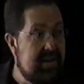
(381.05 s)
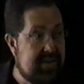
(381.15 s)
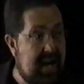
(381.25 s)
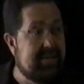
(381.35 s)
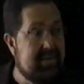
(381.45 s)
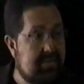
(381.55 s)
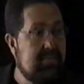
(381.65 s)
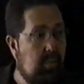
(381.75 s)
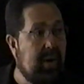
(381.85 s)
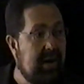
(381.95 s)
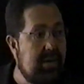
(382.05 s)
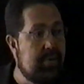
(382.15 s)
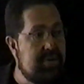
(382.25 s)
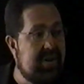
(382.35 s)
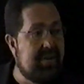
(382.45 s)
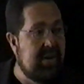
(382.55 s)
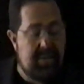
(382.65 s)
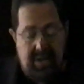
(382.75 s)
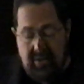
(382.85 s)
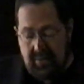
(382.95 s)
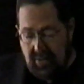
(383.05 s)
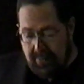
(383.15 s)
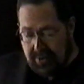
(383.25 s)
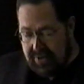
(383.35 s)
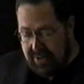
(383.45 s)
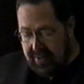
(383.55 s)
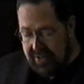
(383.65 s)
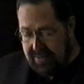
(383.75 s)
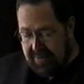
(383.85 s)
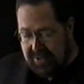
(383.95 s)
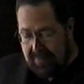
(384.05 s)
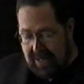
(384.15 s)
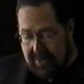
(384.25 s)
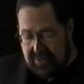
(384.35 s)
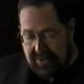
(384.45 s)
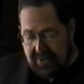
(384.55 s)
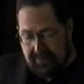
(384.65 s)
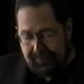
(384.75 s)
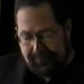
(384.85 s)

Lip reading: Is that what libertarianism aspires to?